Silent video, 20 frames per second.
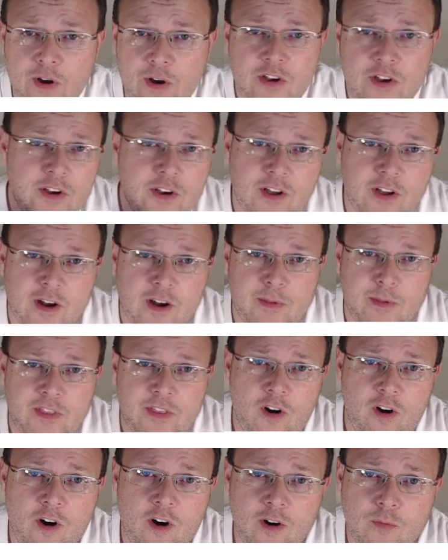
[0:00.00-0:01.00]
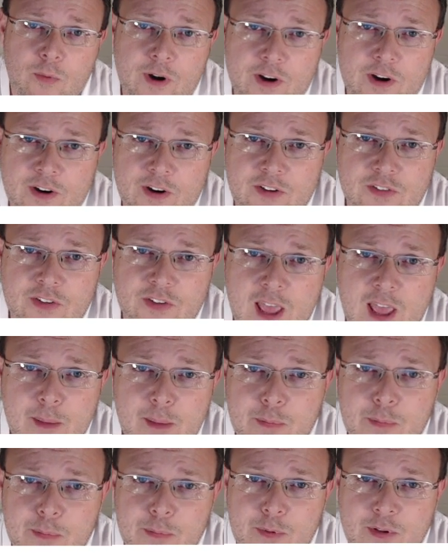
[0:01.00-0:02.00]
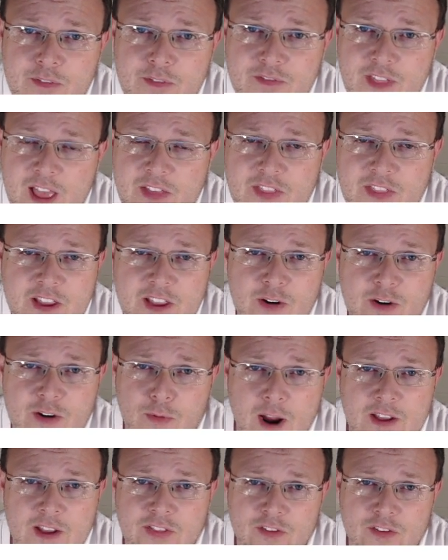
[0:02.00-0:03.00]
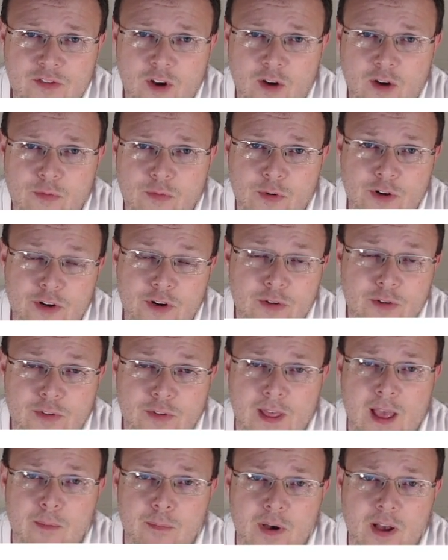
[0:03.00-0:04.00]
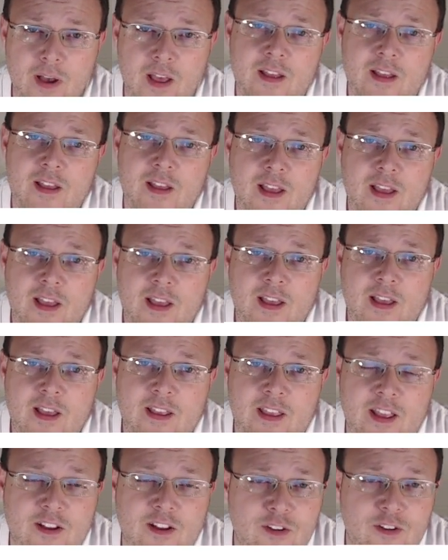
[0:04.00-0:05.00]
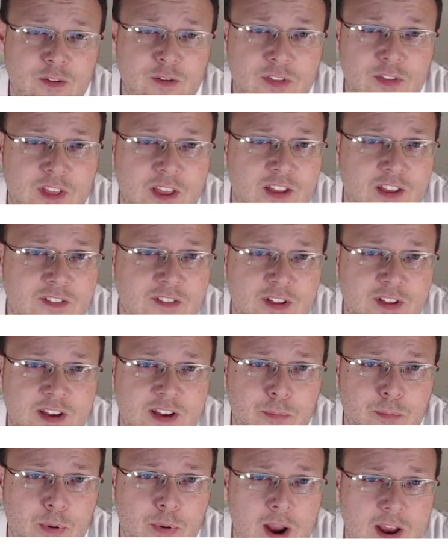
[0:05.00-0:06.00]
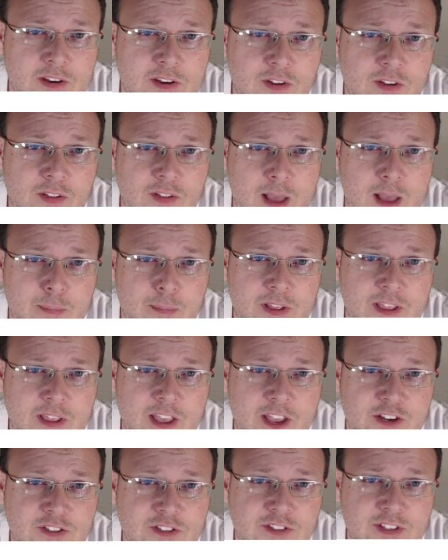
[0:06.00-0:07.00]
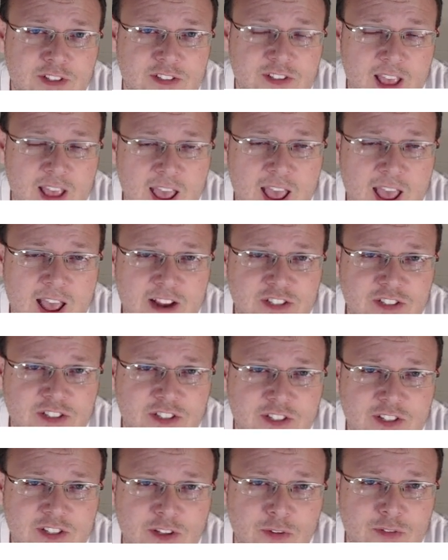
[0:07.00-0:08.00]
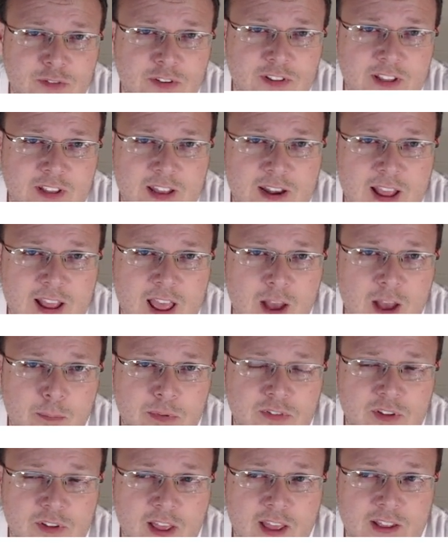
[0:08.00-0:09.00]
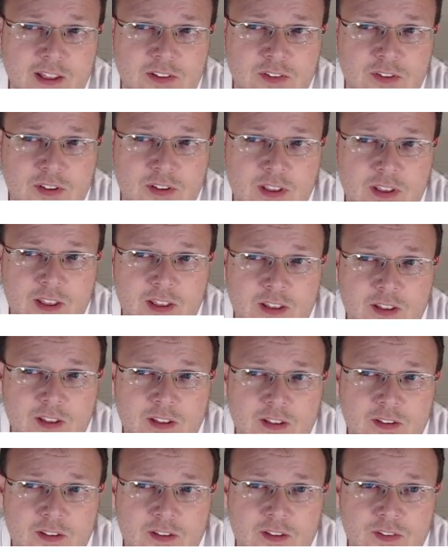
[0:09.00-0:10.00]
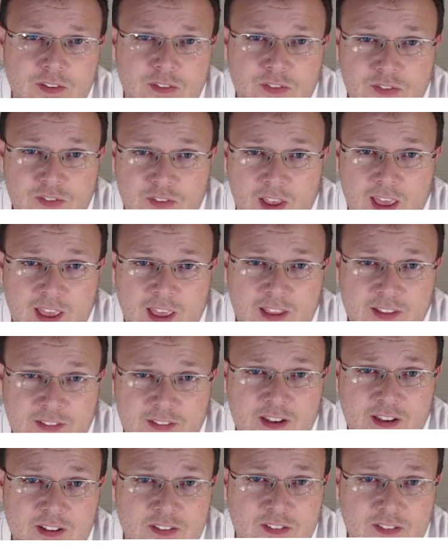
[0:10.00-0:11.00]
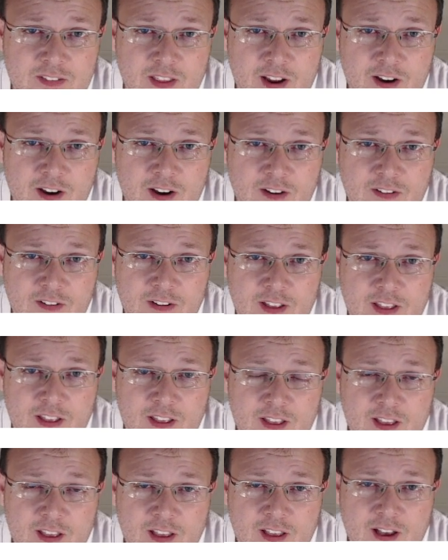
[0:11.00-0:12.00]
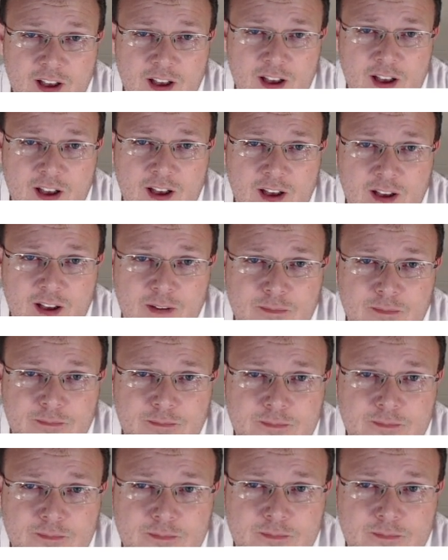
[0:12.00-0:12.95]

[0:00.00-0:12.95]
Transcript: well could. I mean, the hardware is capable of that. They could write the software to do that, but can you think of any practical application that's actually using that now besides saying that it's there? Um,